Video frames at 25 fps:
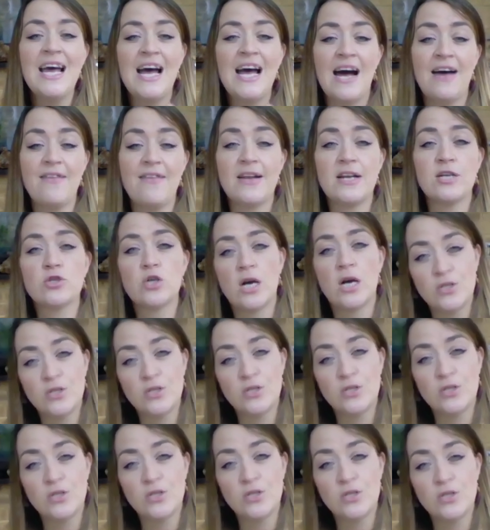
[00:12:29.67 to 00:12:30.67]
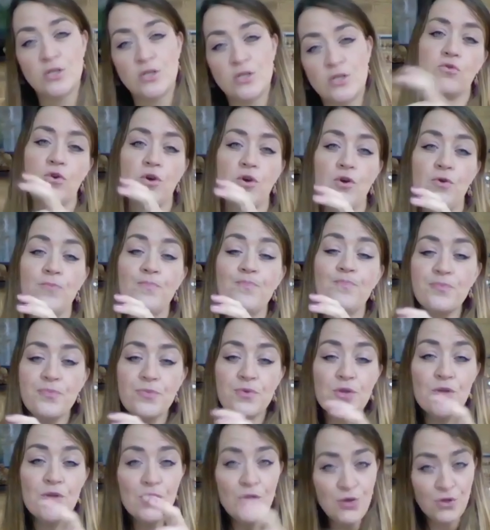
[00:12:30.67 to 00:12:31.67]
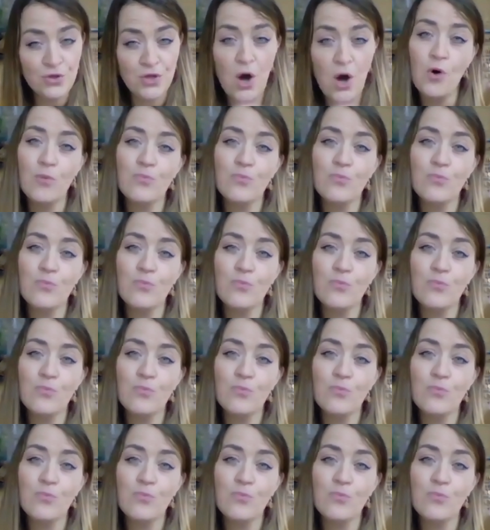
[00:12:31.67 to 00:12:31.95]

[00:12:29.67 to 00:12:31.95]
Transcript: and then I try and talk through the whole